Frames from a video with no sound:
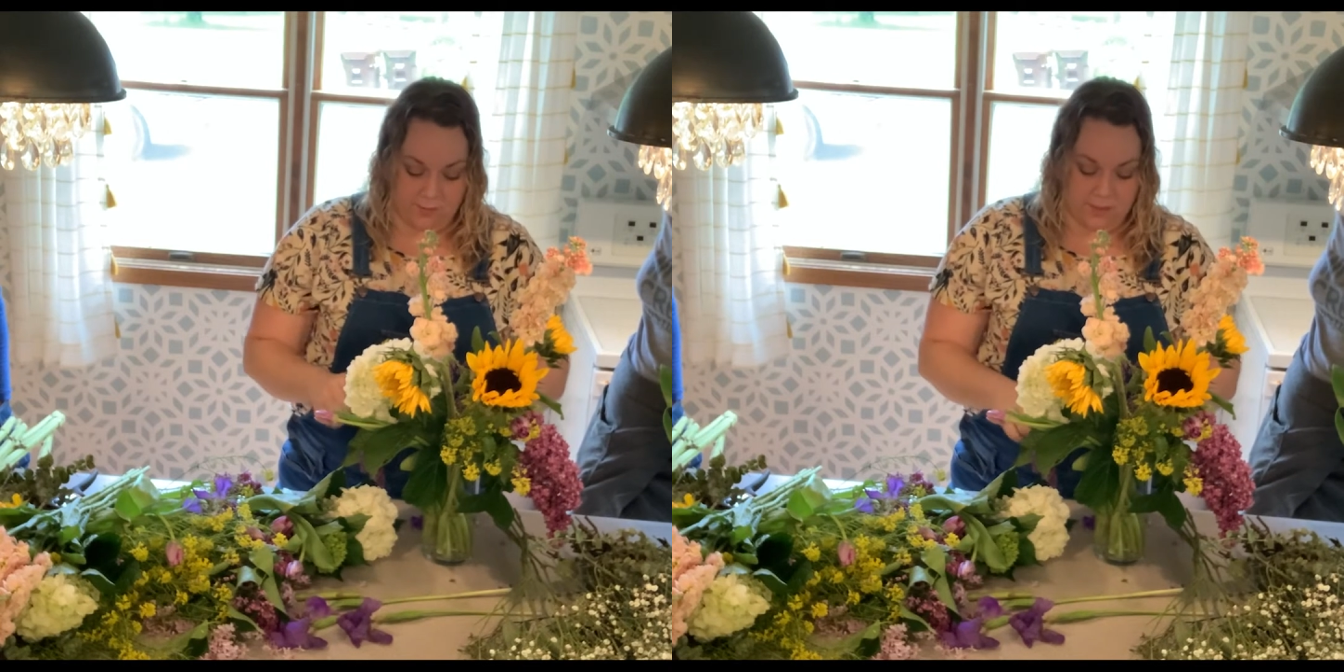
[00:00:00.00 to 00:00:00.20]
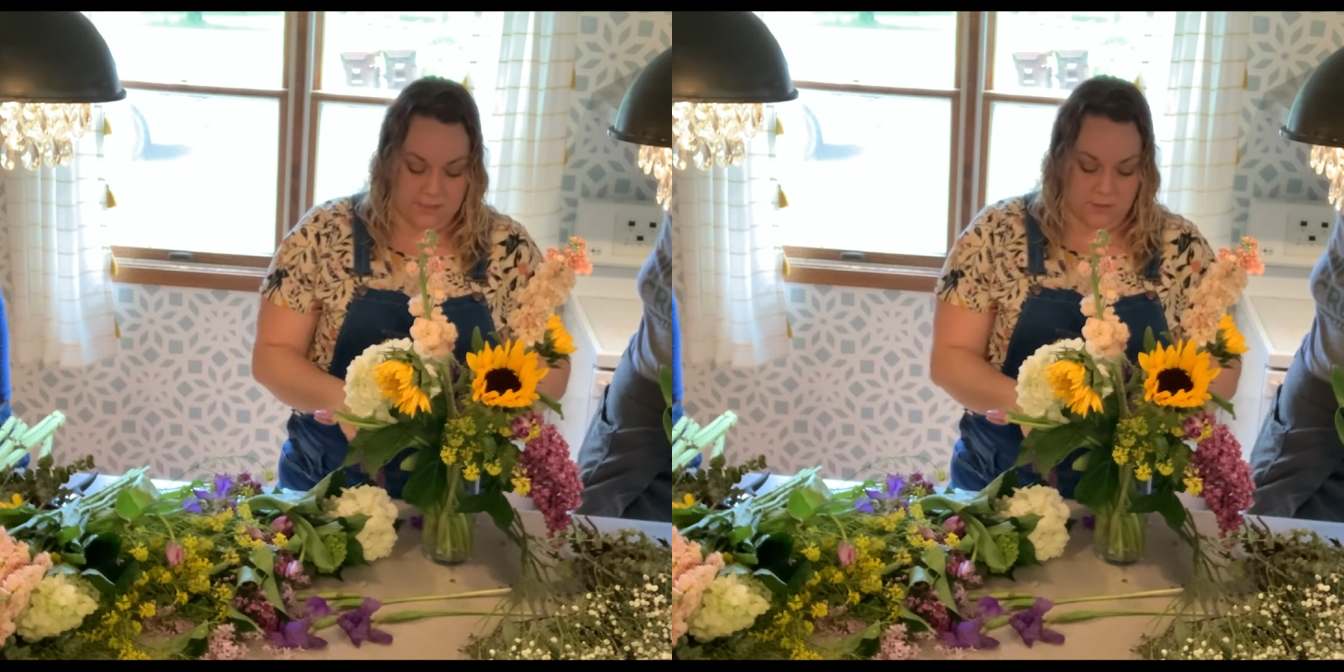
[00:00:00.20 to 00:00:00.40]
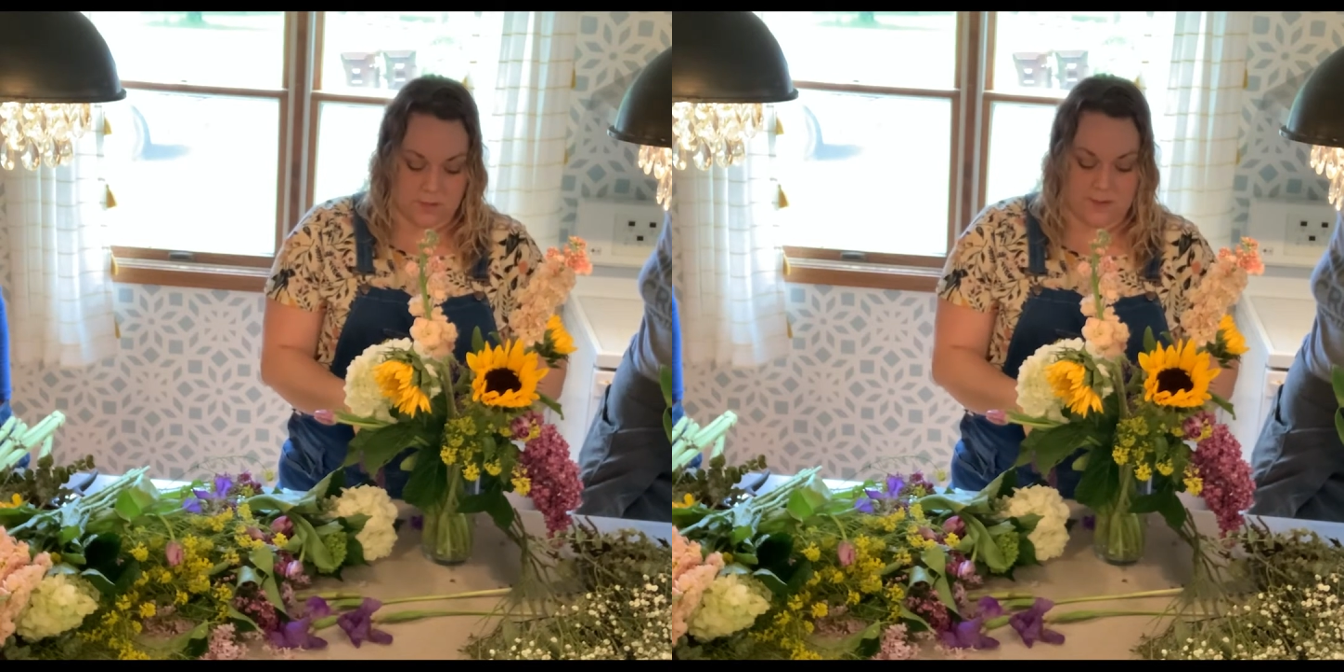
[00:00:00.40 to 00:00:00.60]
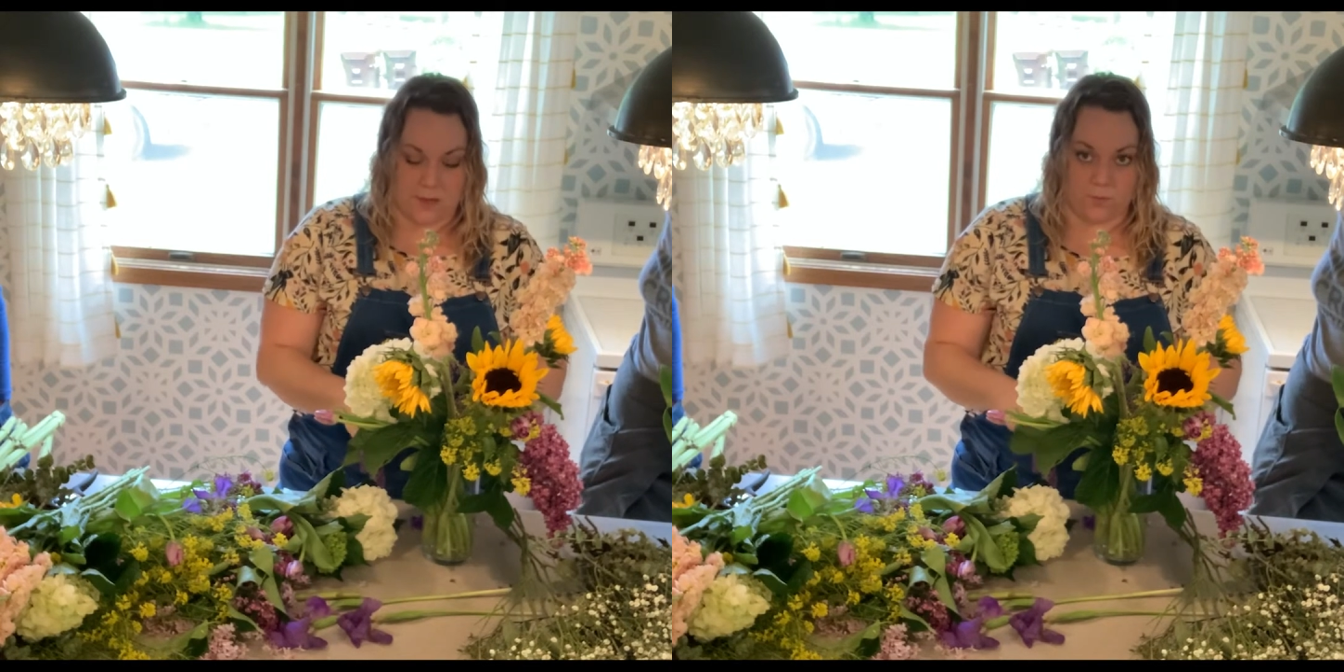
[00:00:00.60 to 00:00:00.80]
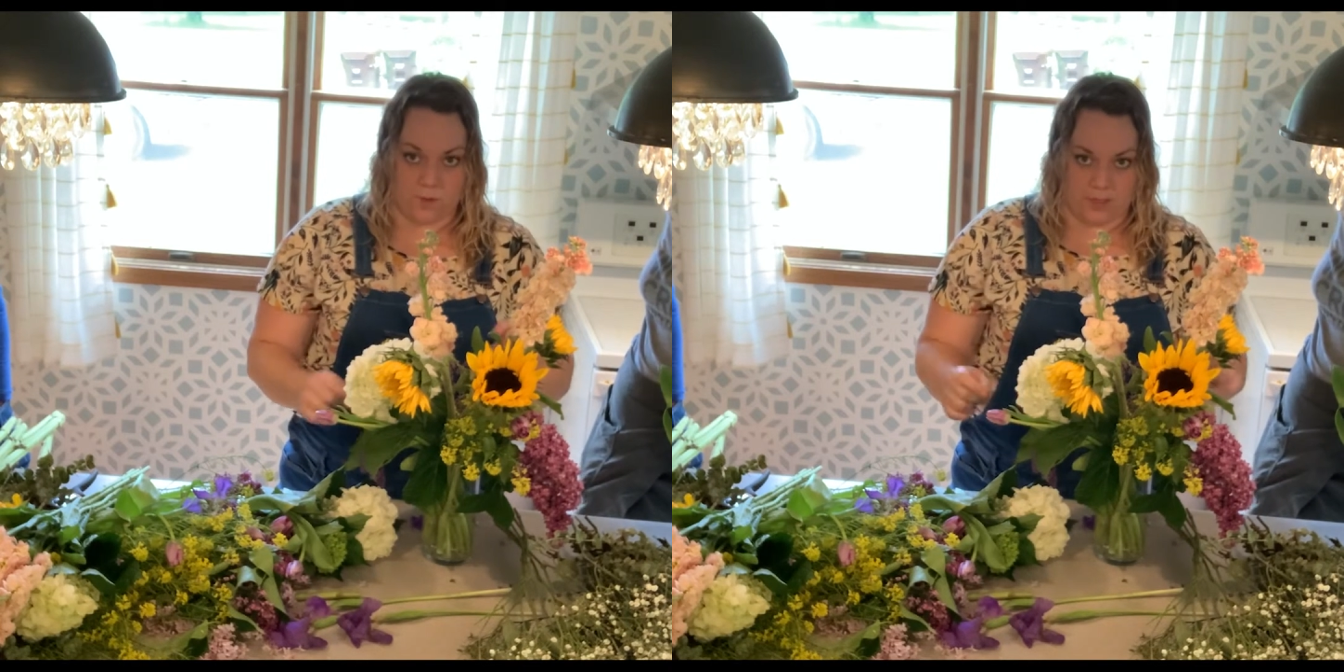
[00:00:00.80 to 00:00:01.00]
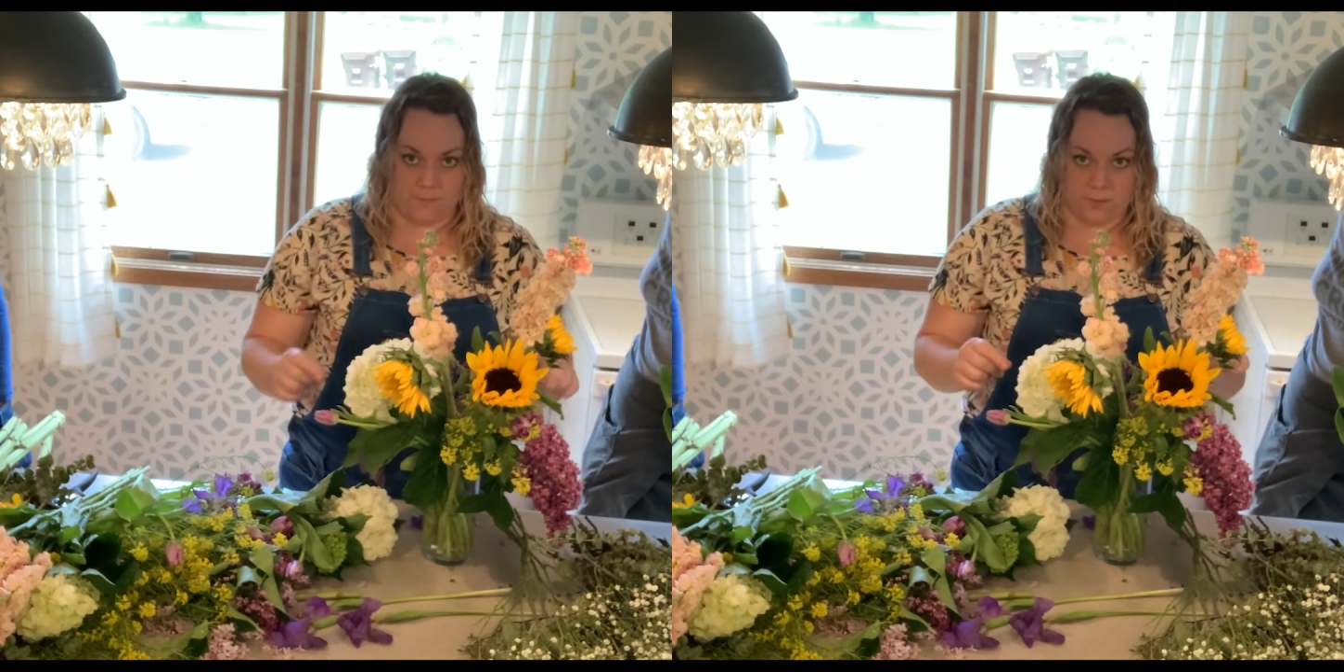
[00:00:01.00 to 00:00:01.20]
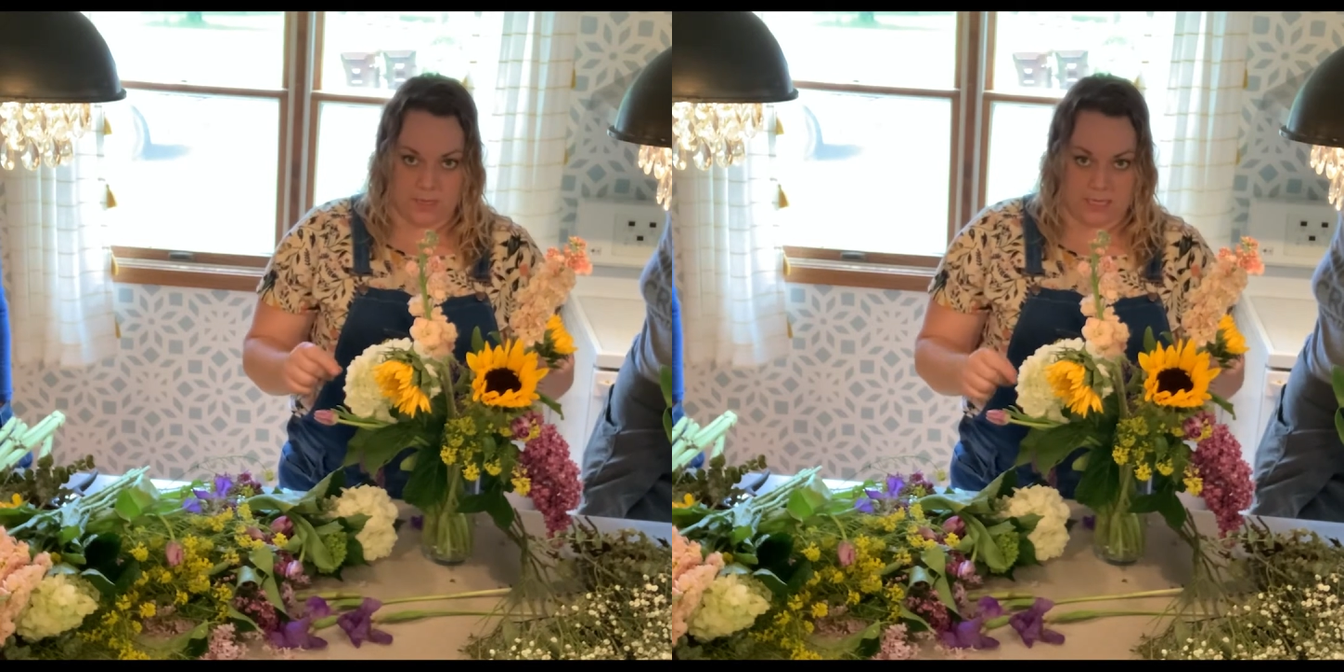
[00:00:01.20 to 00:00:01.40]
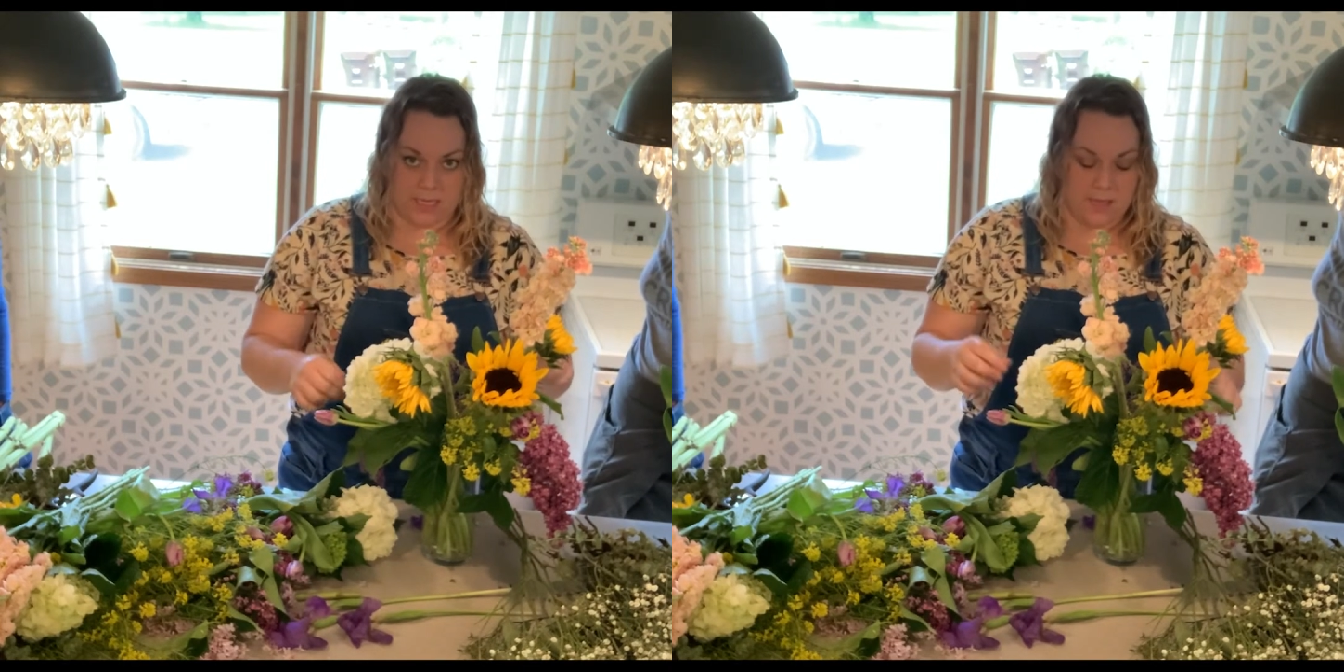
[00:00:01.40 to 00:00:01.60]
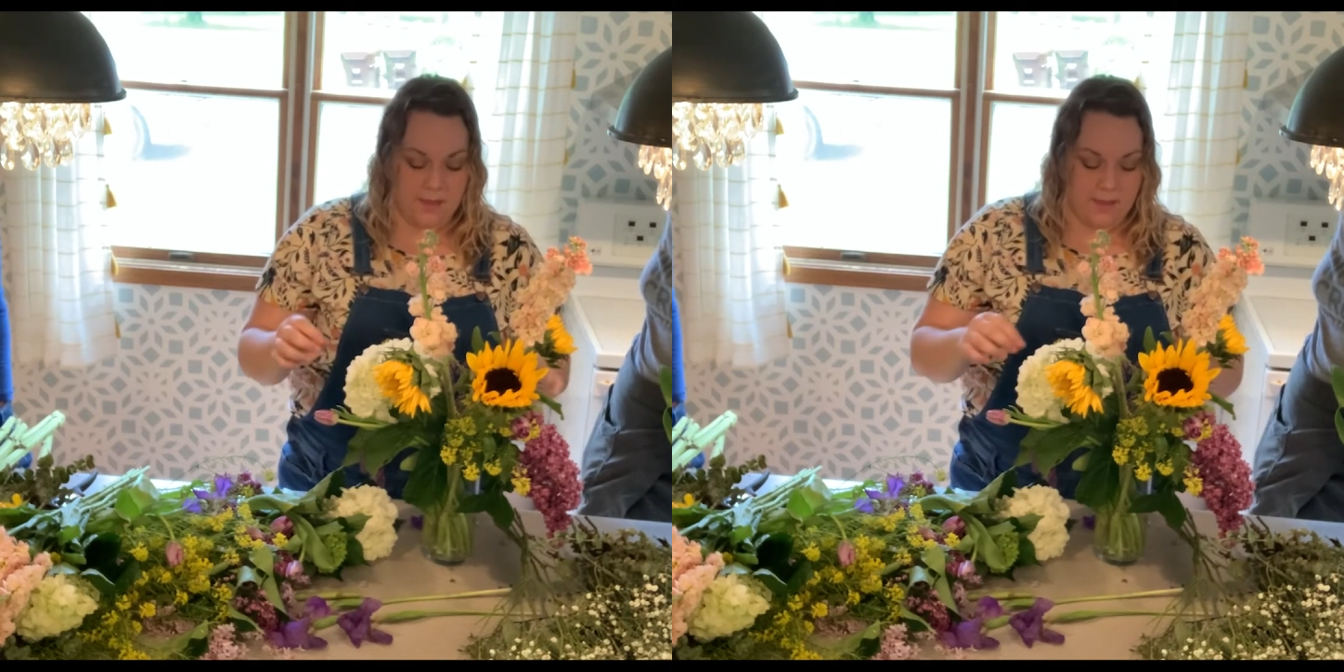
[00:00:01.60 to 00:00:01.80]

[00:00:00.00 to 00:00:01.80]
because those make a really pretty